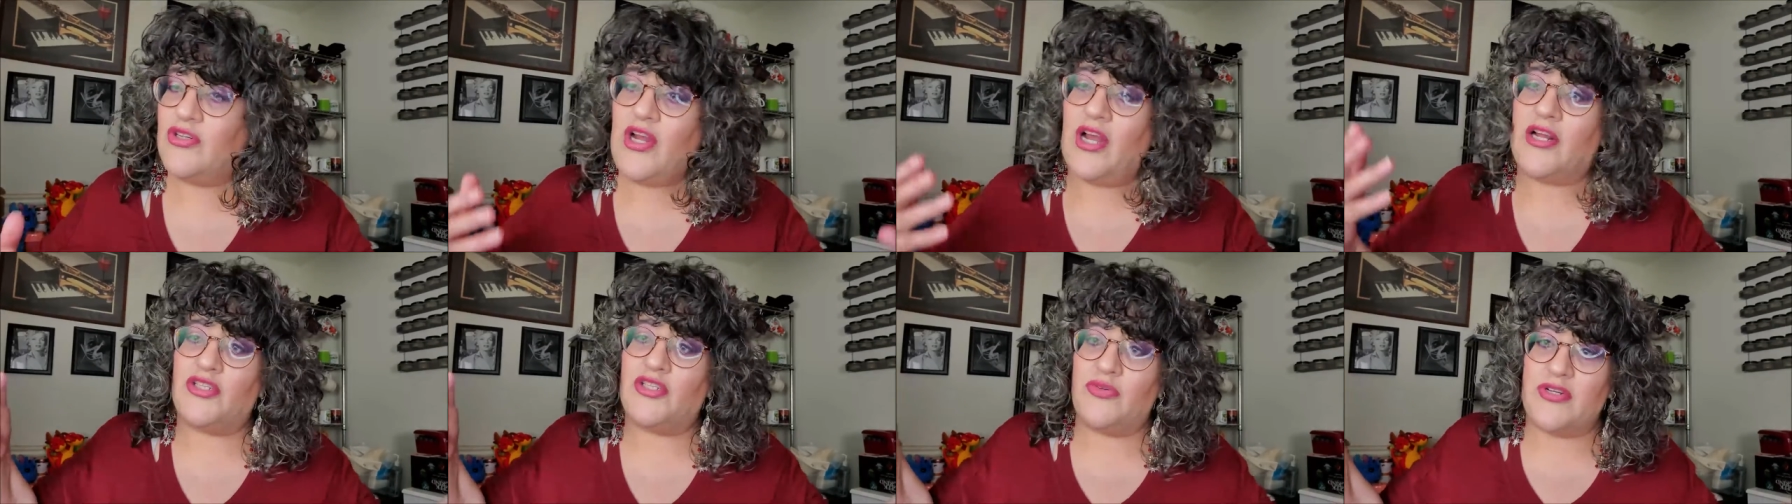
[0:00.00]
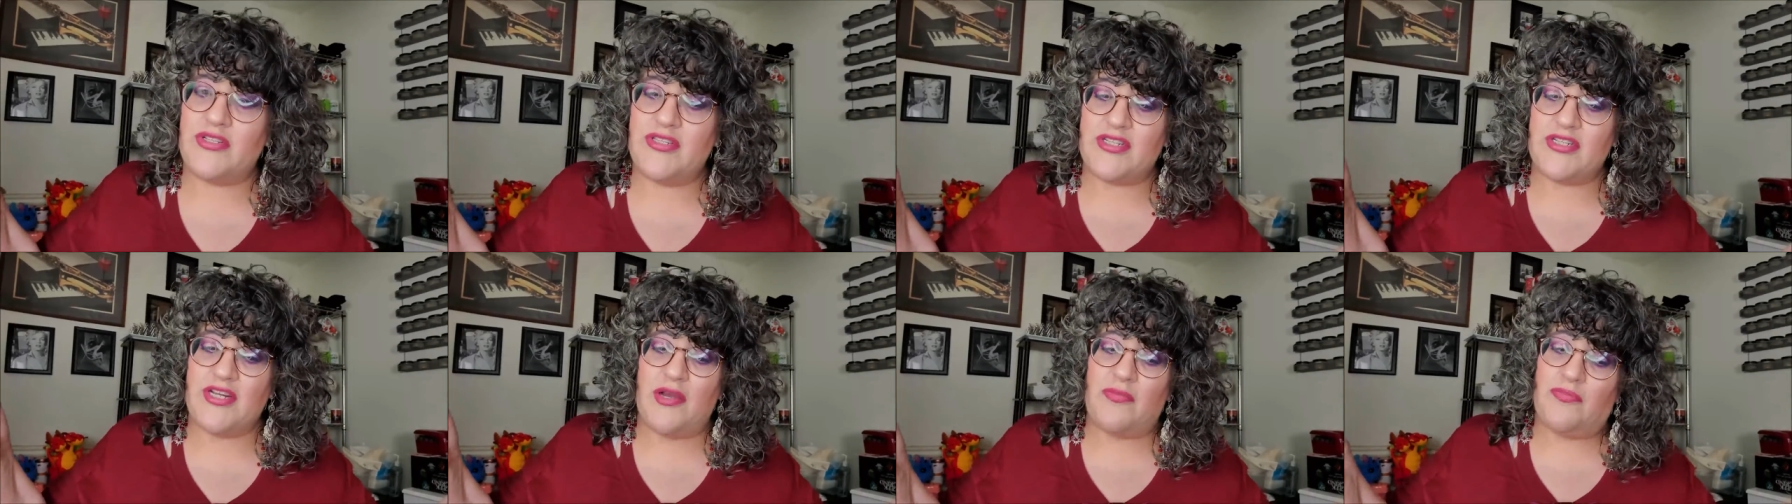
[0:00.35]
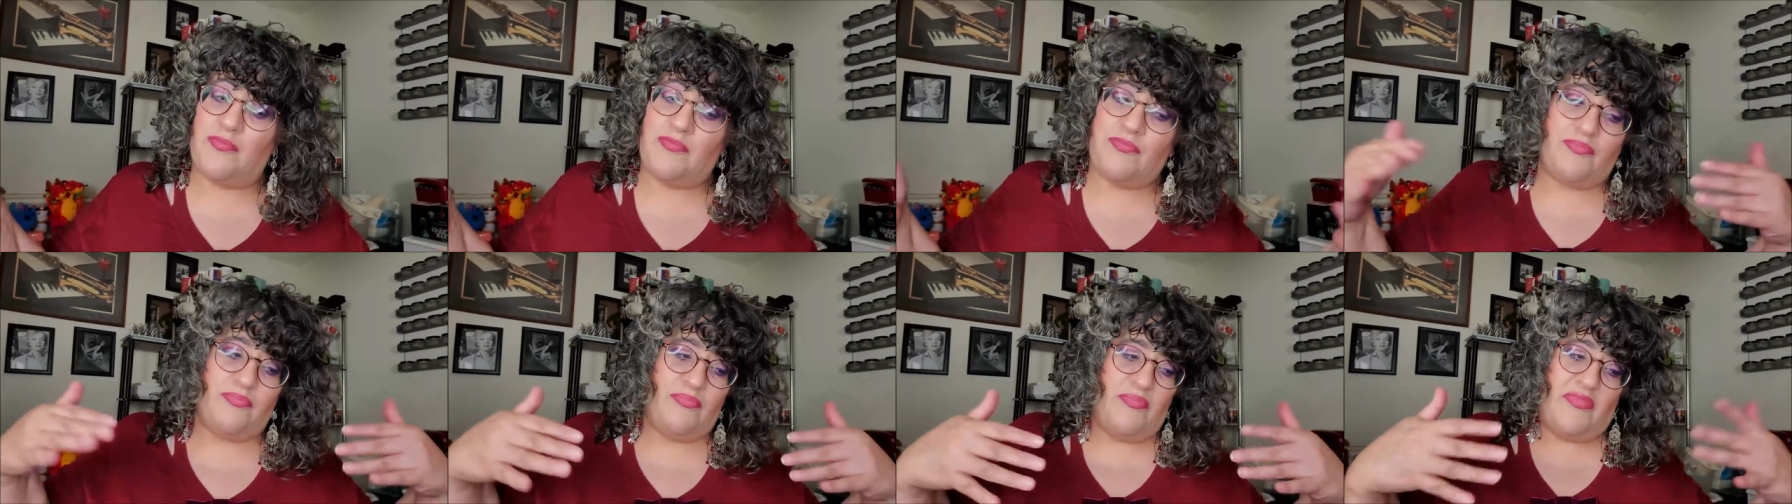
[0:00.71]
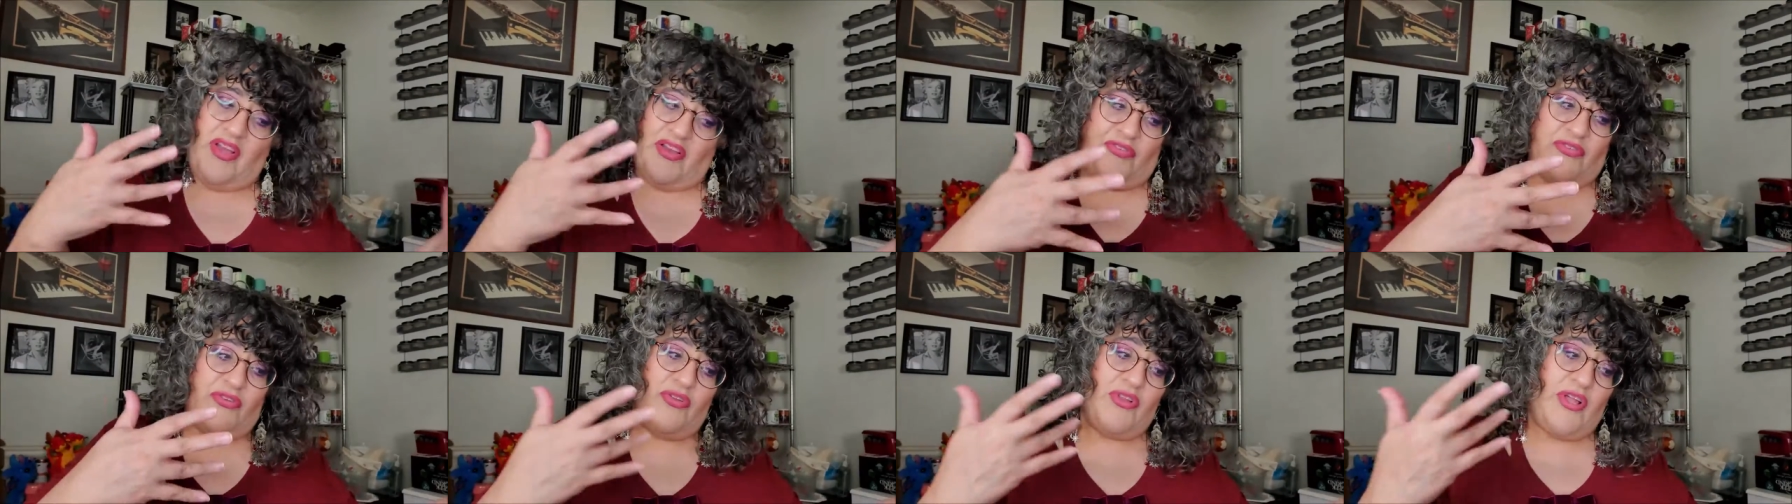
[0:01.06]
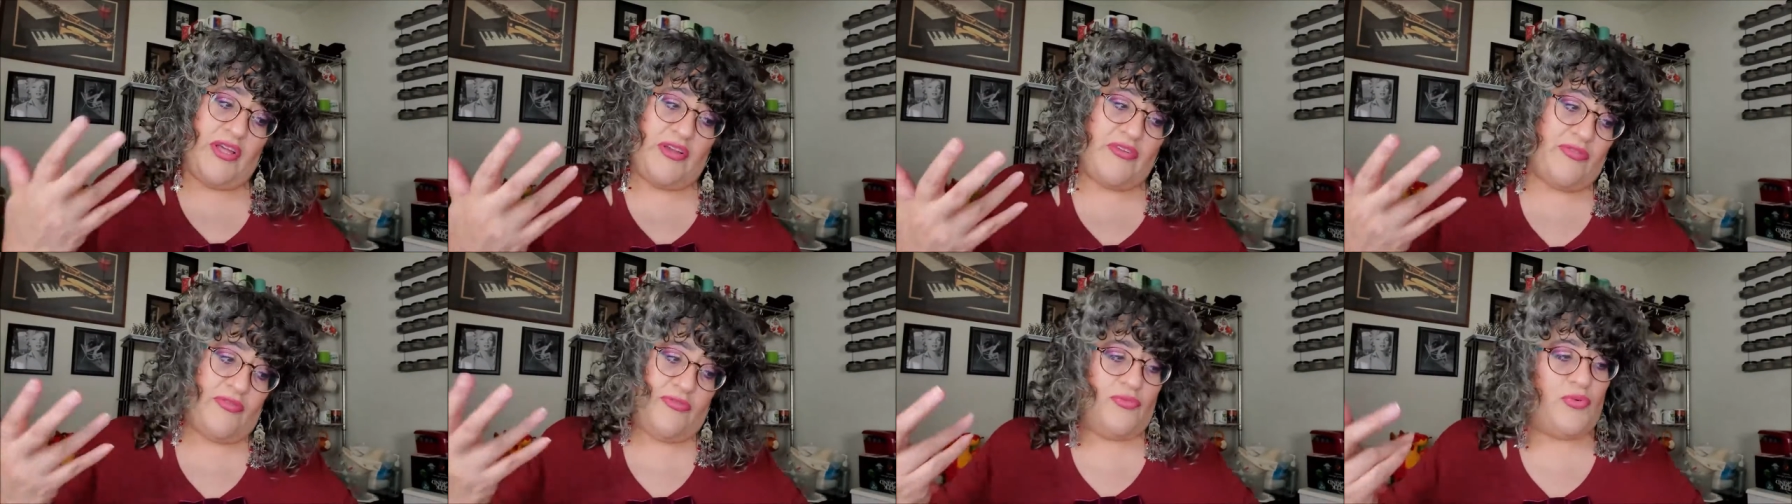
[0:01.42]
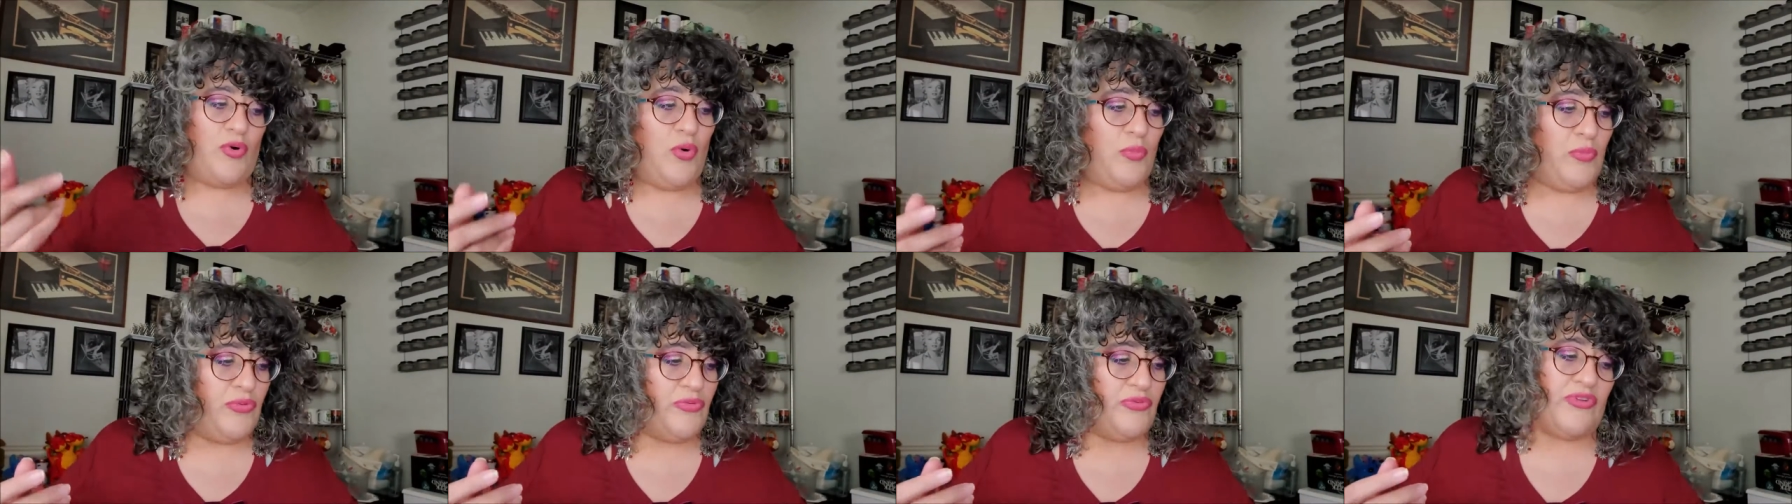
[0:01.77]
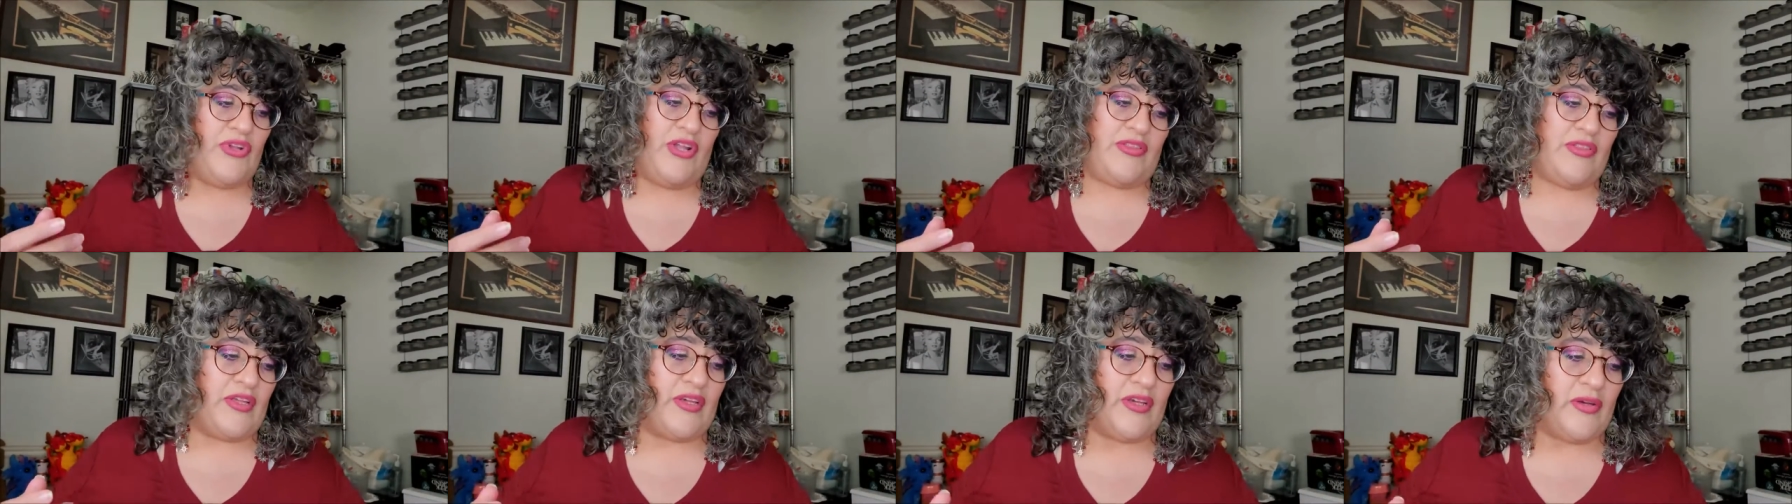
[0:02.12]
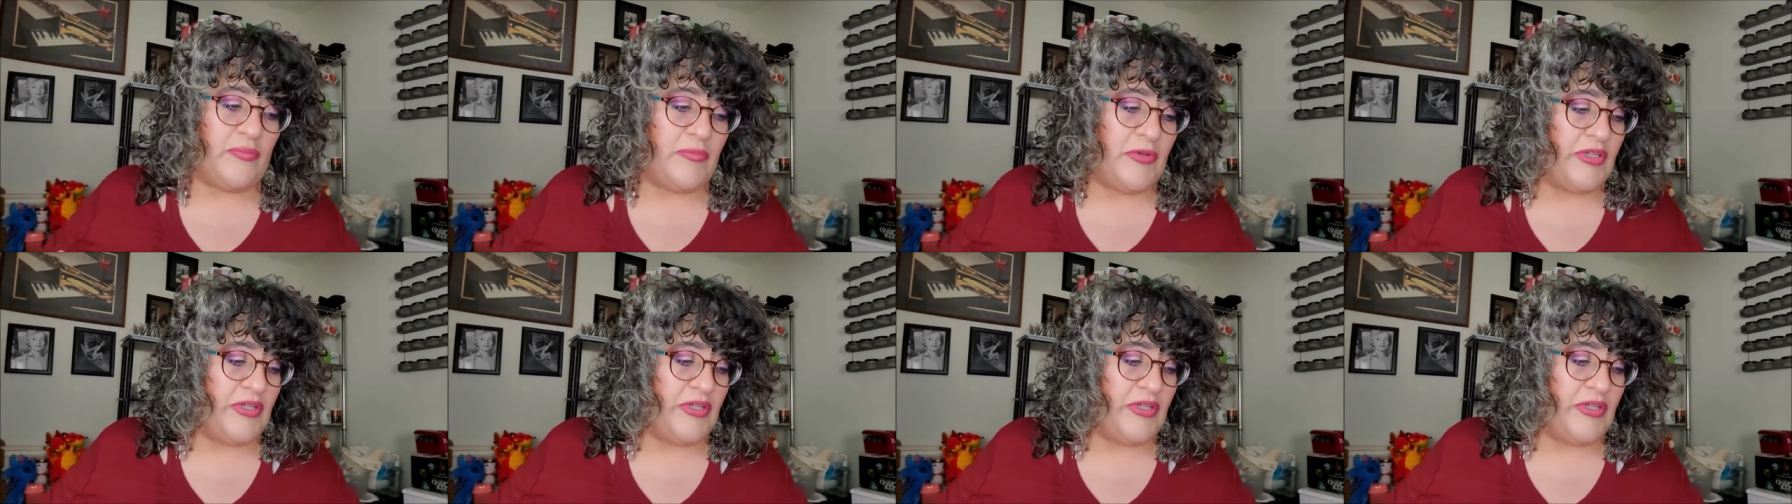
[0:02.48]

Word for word: got dressed up. I feel like for almost nothing. I